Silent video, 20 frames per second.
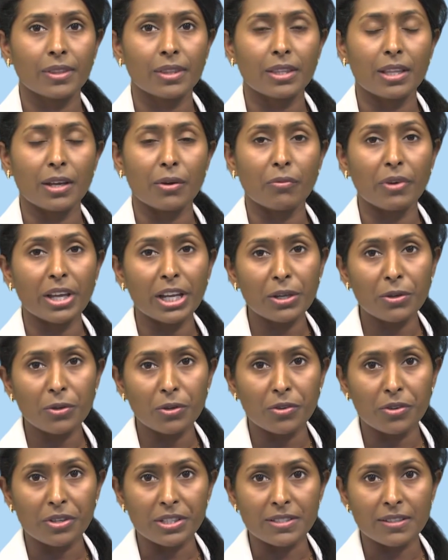There are very
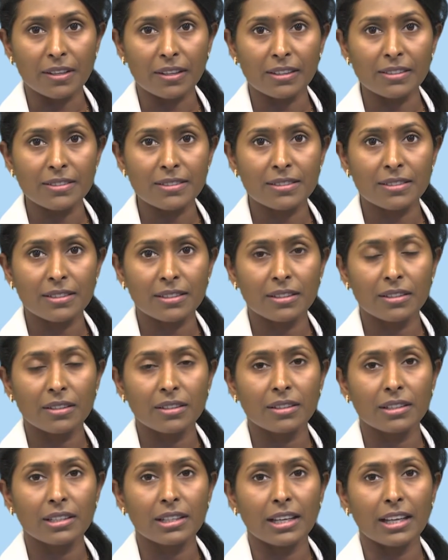good results
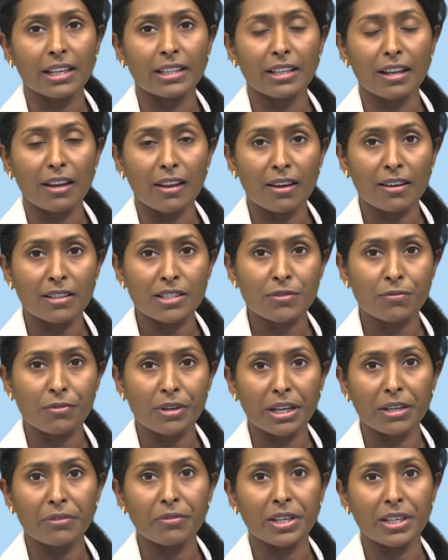in the last
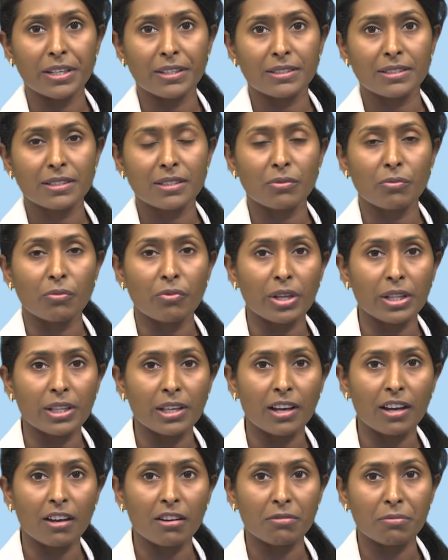5 years with the
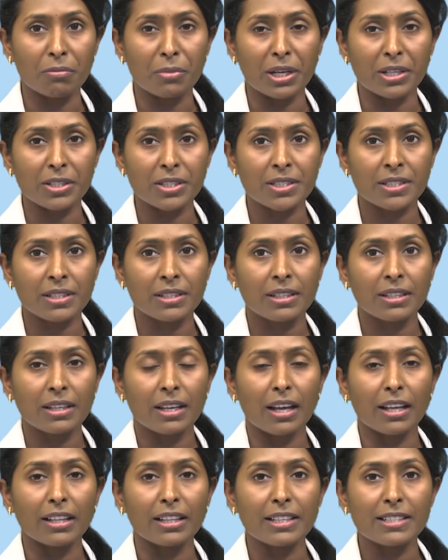half match,
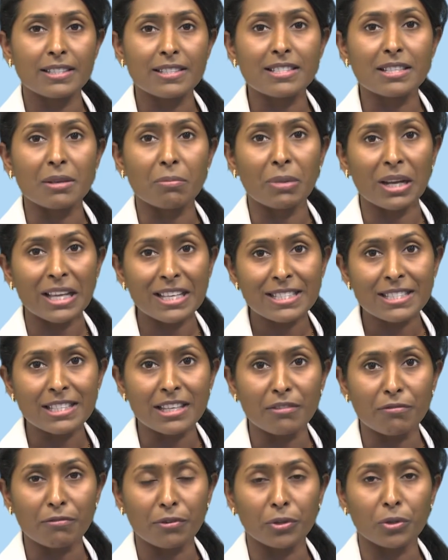and this is a
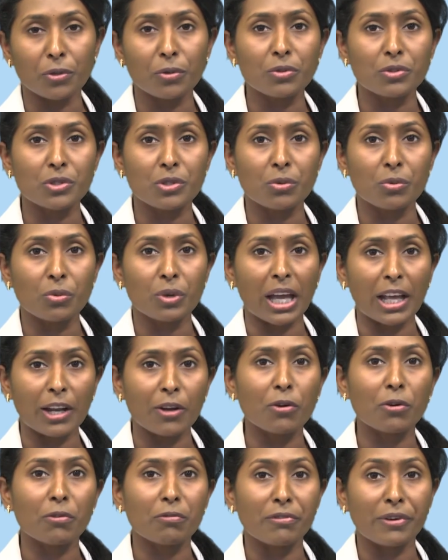blessing for those who
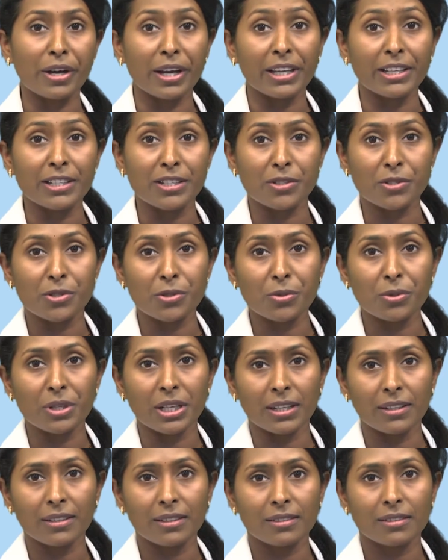cannot find a
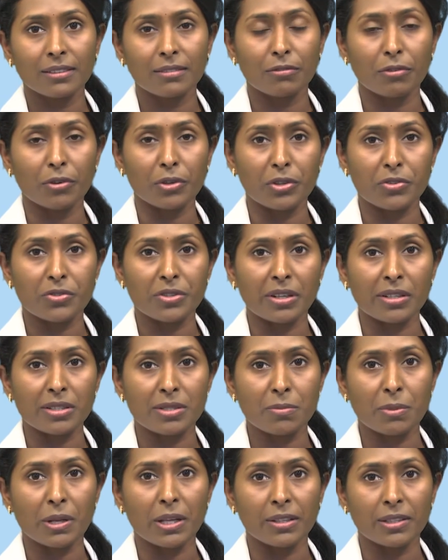donor for the
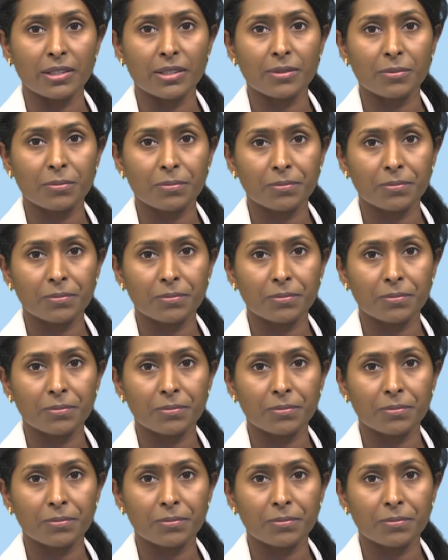transplant.